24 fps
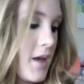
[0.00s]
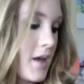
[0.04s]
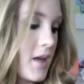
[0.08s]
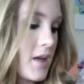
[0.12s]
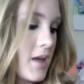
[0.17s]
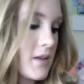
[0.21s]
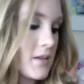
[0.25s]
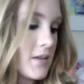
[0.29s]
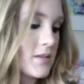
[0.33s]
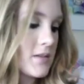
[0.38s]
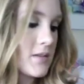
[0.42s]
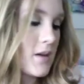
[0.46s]

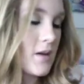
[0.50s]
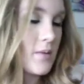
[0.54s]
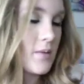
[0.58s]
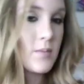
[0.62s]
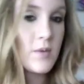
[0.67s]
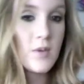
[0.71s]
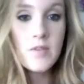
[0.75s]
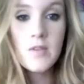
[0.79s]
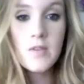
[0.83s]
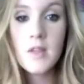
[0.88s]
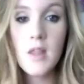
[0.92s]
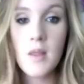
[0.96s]
is
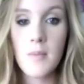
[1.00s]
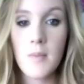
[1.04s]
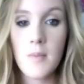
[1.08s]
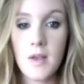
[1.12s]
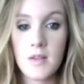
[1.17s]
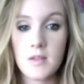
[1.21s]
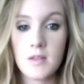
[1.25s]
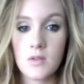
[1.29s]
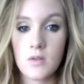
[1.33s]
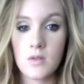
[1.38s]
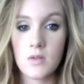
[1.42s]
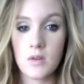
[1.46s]
using them
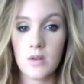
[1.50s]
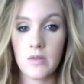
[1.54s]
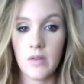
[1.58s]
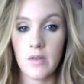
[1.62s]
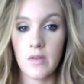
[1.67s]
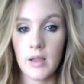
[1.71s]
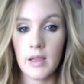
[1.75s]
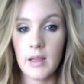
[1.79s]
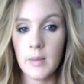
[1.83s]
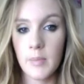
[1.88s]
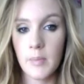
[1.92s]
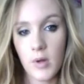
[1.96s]
as sort of a
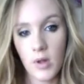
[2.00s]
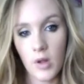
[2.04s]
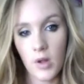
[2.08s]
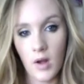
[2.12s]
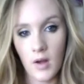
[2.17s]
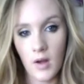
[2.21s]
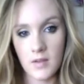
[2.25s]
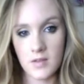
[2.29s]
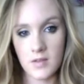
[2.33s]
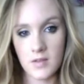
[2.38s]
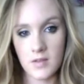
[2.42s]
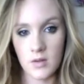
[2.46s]
lip
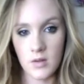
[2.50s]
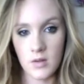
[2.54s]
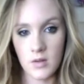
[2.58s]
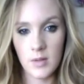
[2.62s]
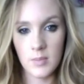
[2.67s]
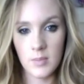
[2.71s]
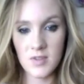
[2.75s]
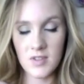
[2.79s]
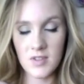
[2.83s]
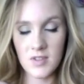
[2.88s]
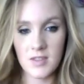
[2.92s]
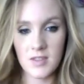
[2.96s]
gloss or a
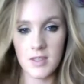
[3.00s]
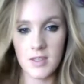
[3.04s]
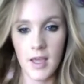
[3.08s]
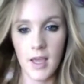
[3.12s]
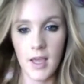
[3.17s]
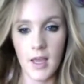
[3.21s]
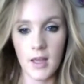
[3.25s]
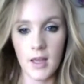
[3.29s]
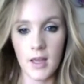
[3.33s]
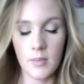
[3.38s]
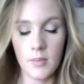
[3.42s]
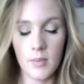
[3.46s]
lip
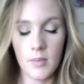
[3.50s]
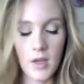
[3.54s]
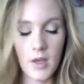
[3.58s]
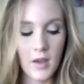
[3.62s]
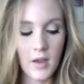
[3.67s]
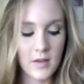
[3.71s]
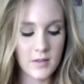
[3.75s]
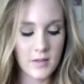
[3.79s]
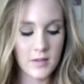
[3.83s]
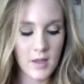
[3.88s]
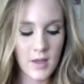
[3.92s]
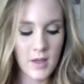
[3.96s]
stain,
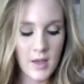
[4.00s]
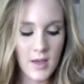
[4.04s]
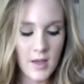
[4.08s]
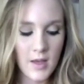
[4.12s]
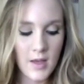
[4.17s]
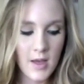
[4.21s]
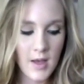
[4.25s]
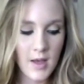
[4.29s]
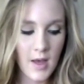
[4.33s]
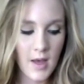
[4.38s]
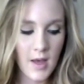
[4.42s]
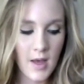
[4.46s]
because
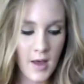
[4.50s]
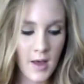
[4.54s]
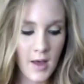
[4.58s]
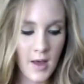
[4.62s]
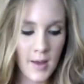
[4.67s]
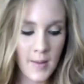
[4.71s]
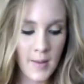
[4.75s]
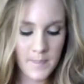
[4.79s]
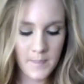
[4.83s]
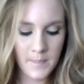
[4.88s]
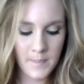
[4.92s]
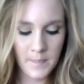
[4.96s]

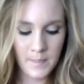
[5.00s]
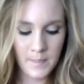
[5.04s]
I